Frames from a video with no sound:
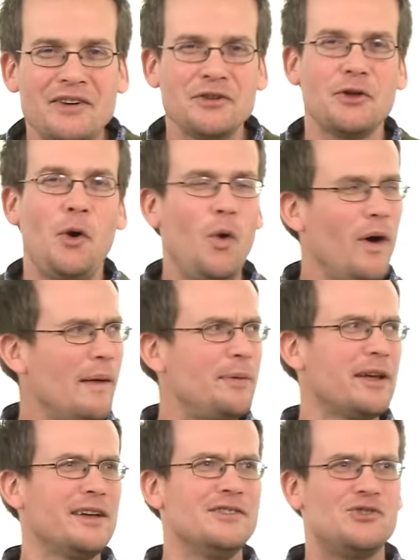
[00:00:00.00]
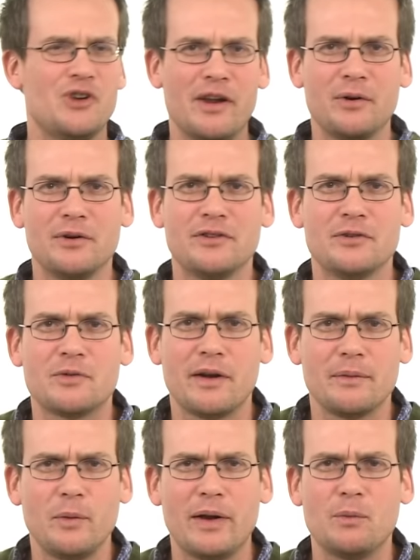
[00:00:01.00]
Actually, the whole epic in general is
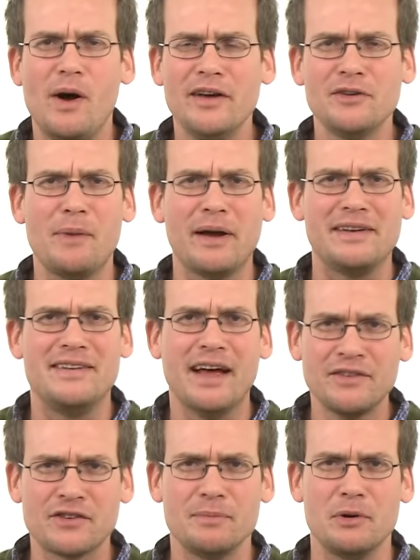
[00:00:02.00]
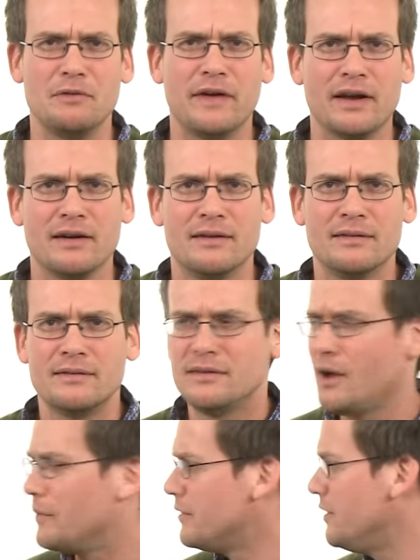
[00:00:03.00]
incredible. Wait, why is my desk moving?
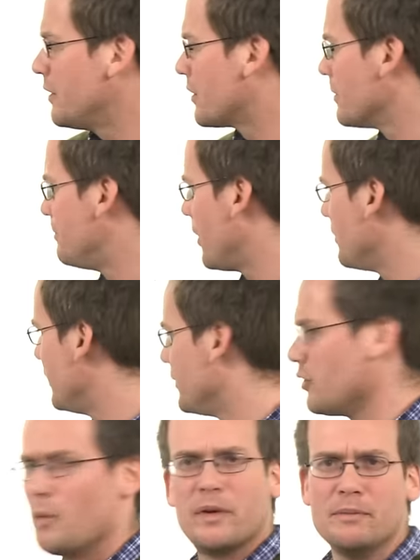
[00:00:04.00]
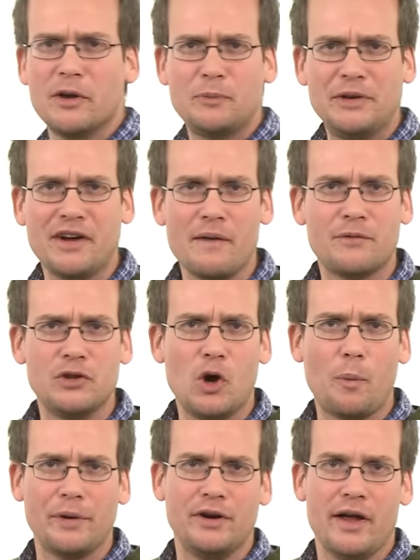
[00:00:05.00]
Oh, the secret compartment is open. It must be time for the open